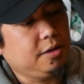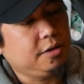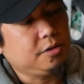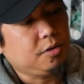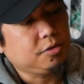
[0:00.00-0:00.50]

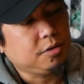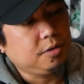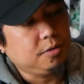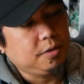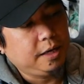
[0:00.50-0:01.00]
there's
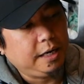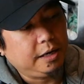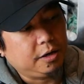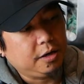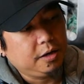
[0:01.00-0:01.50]
also
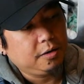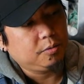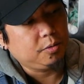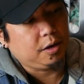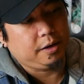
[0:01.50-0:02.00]
here,
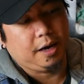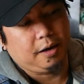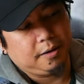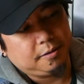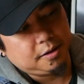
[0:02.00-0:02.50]

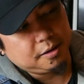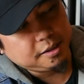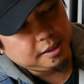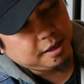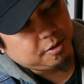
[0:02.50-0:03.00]
yeah,
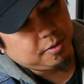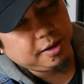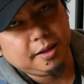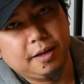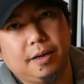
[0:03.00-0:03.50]
see that one